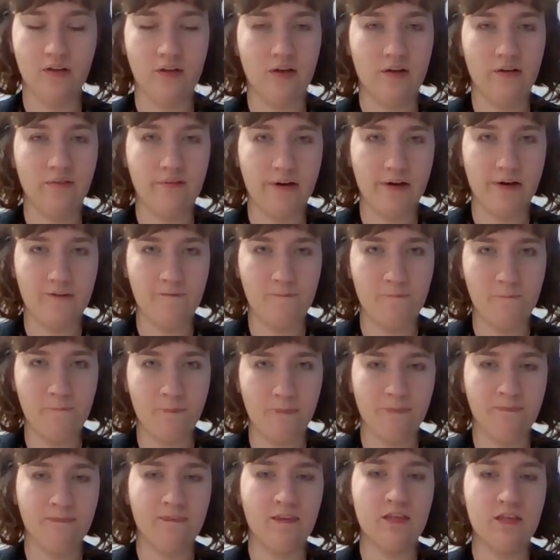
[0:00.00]
All right,
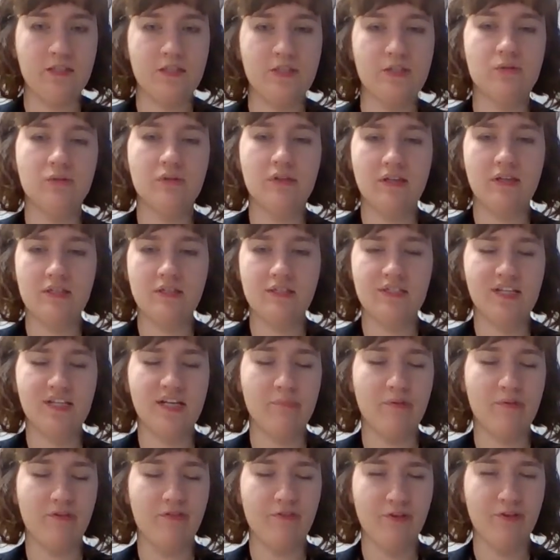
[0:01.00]
so this
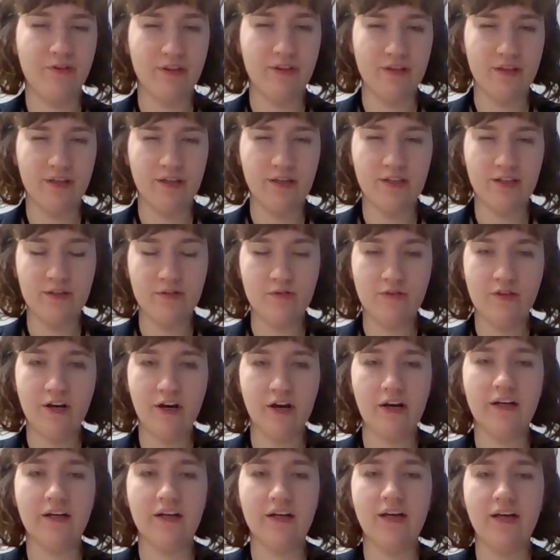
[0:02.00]
time, if you think you
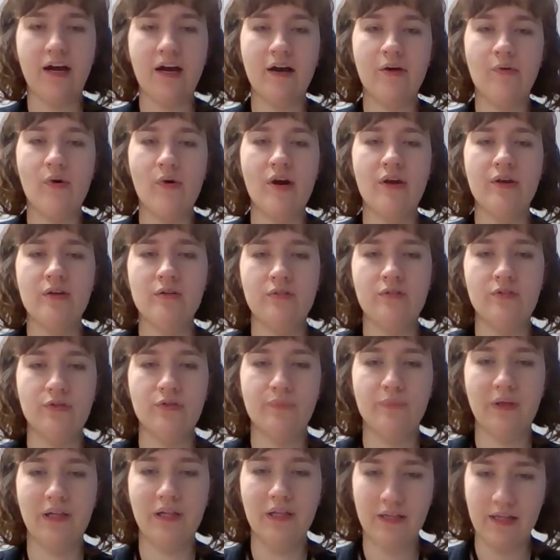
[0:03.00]
got it, I want you to
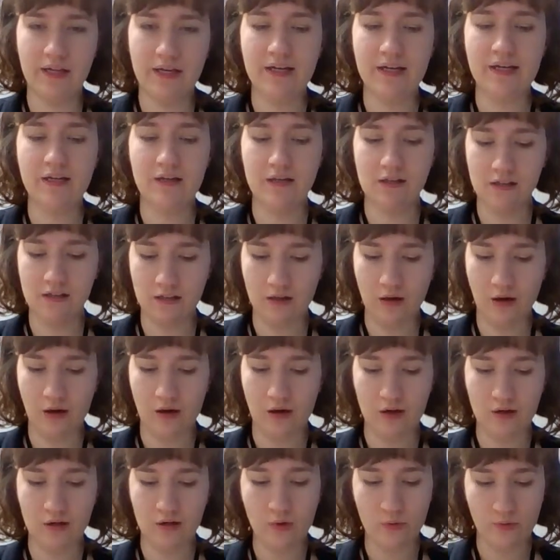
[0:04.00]
play
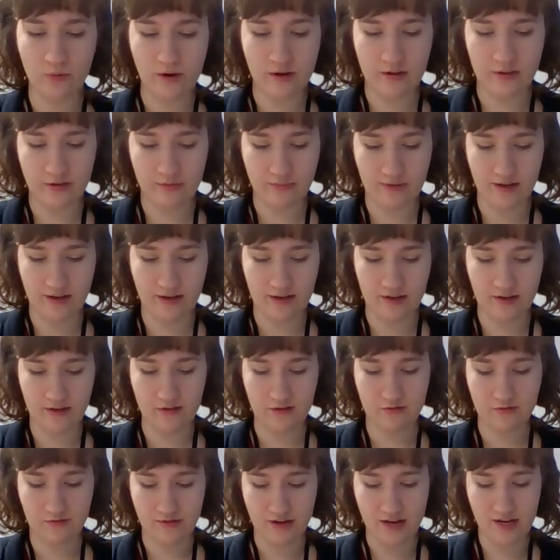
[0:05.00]
along with
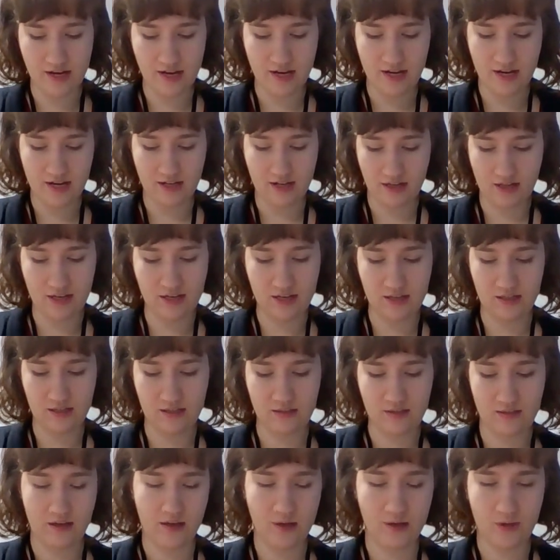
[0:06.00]
me.
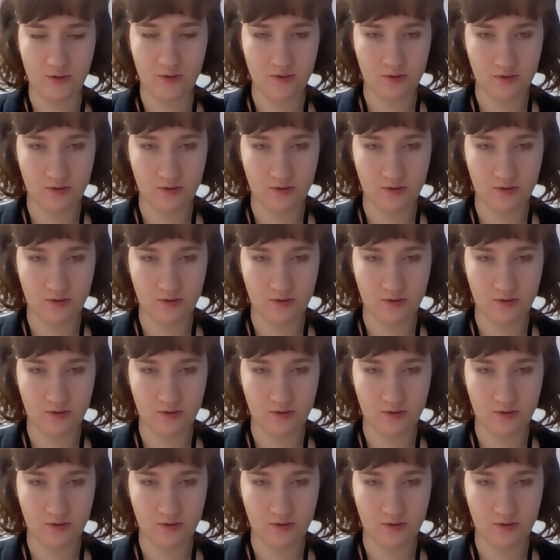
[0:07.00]
Ready, go.